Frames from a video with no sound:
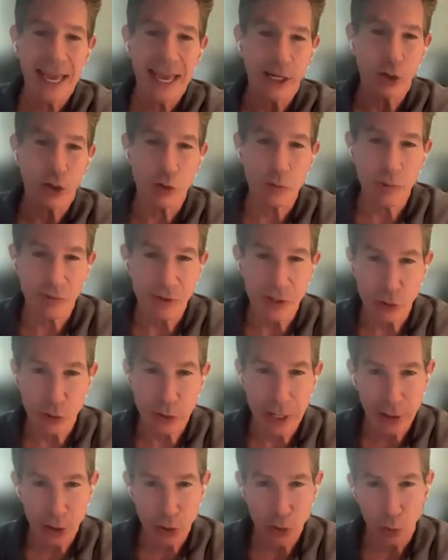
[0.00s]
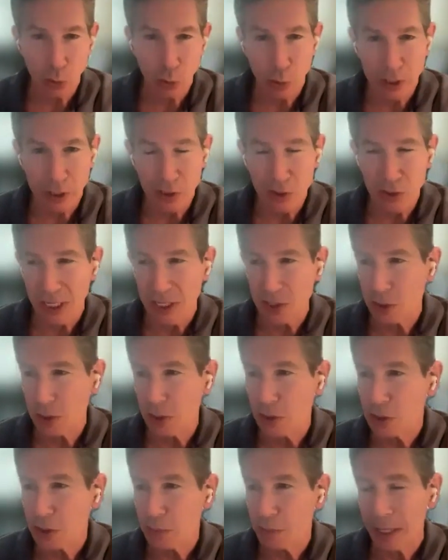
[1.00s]
and a group of international
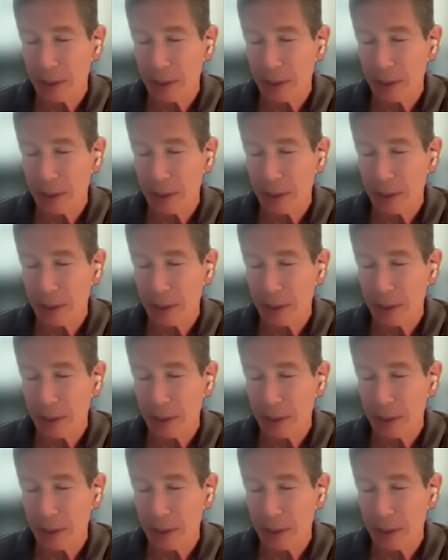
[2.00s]
organizations,